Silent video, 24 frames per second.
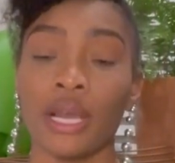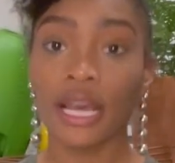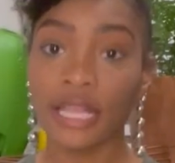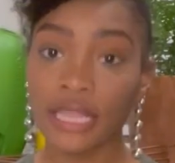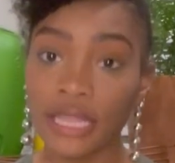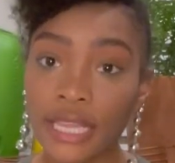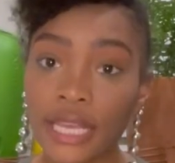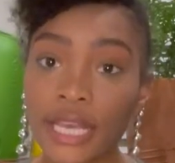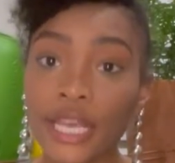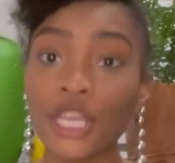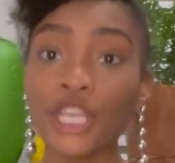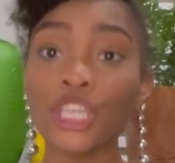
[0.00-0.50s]

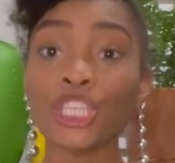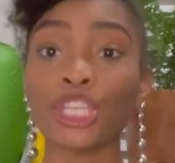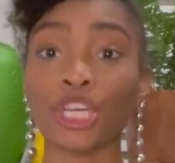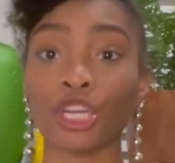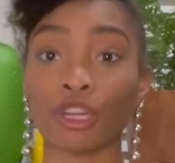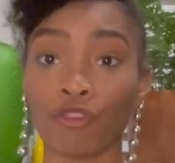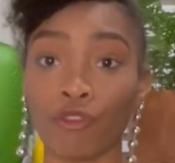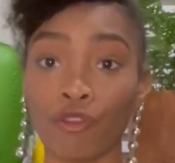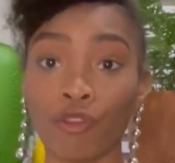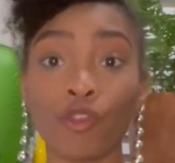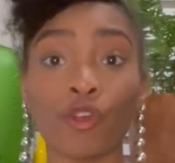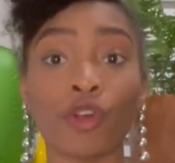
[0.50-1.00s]
These are
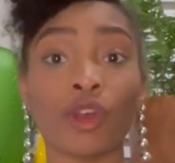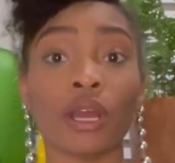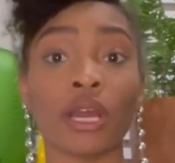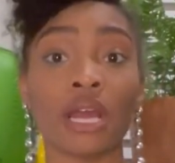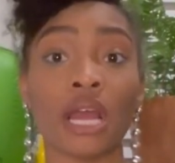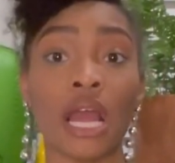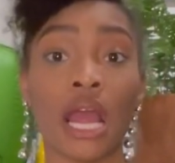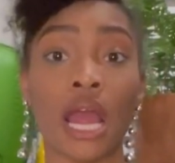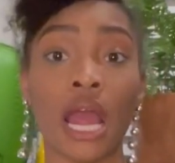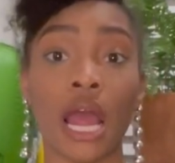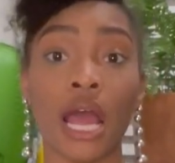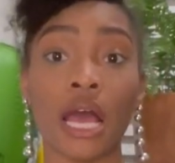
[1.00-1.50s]

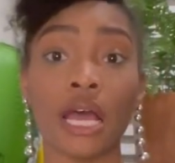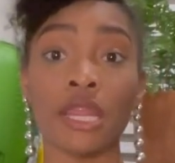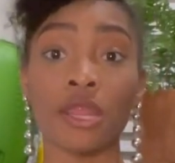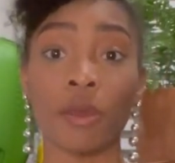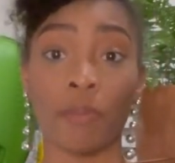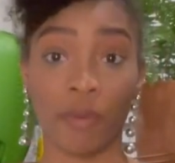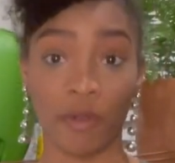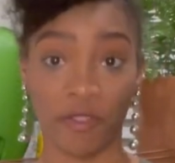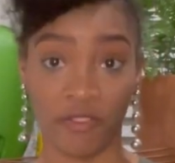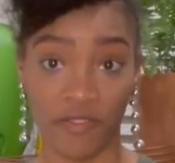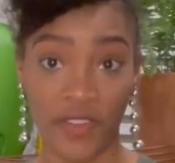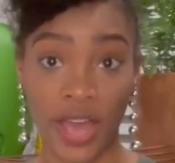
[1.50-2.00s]
for the
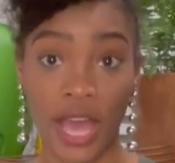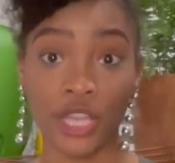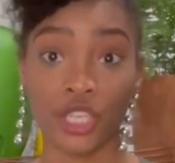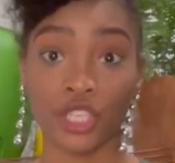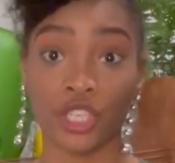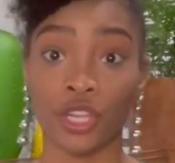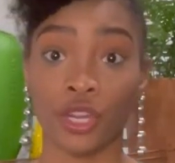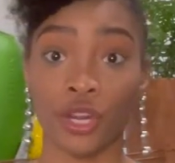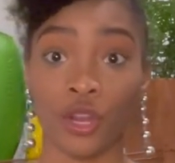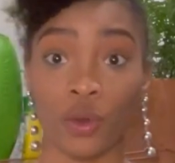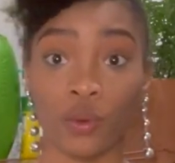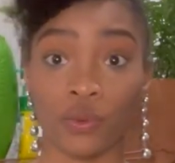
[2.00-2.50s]

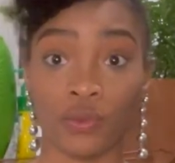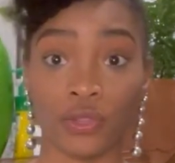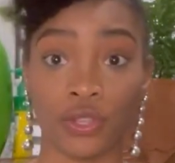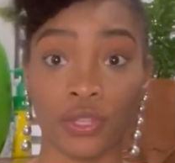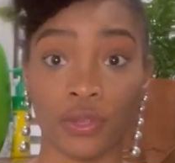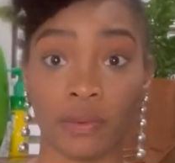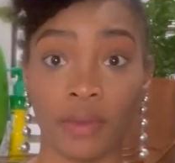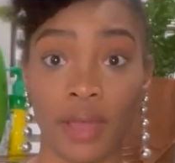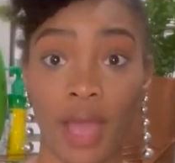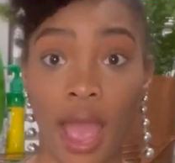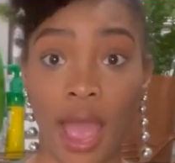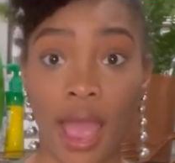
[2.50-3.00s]
professionals,
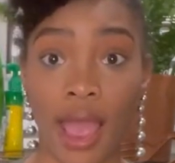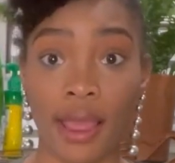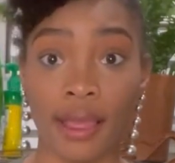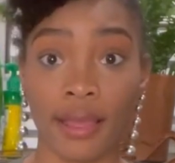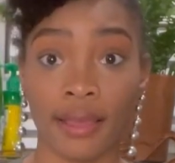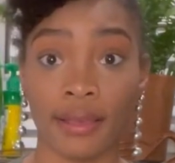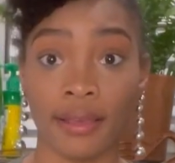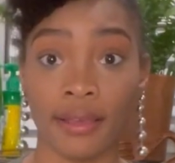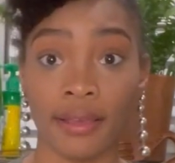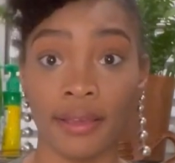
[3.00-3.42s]
okay?